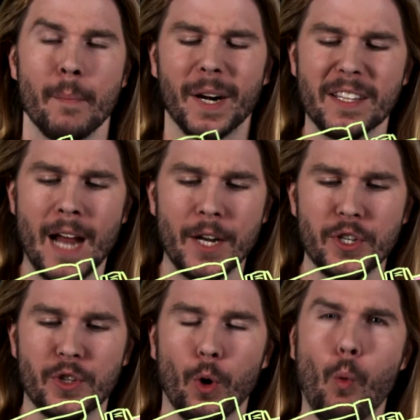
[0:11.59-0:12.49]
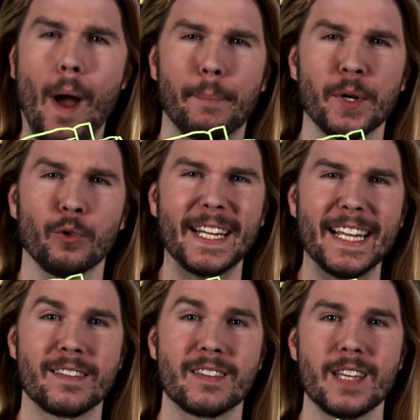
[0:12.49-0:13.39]
But it's not just the weaponry
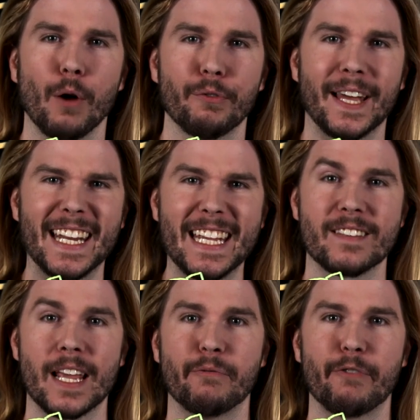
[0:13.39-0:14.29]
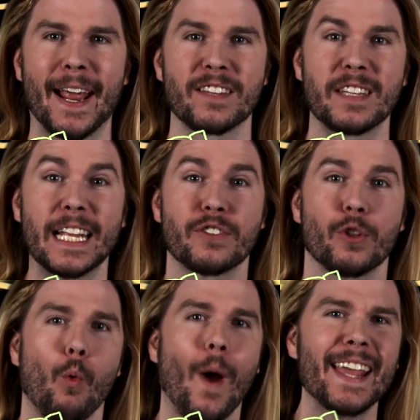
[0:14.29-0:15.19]
itself that is advanced, it's
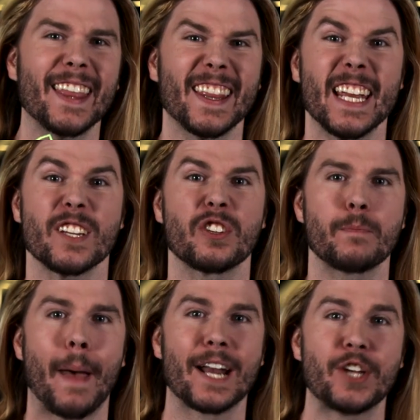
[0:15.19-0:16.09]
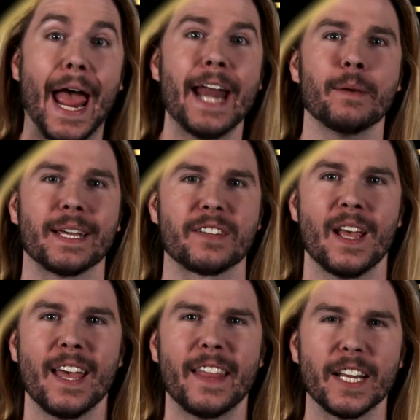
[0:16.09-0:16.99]
the way that they dispatch
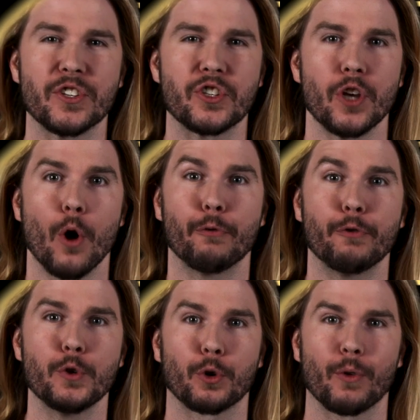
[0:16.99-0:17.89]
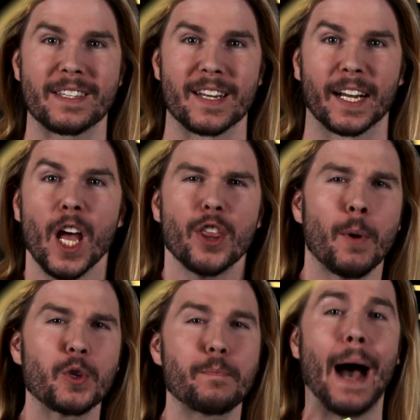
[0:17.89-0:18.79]
enemies that is so futuristic. The
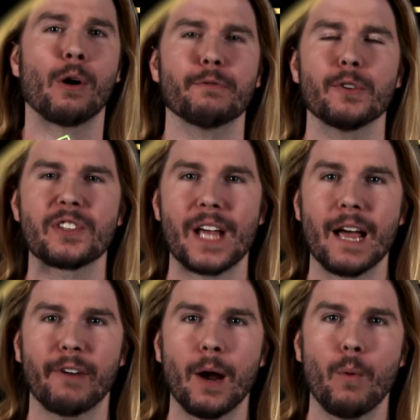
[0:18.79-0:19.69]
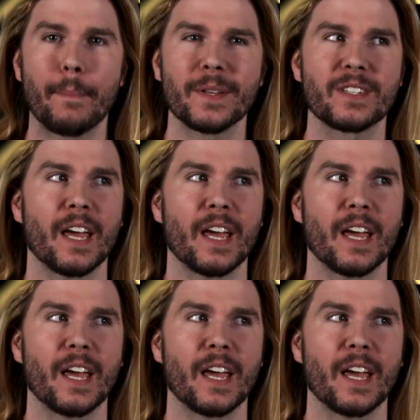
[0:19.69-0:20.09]
most powerful sci-fi weapons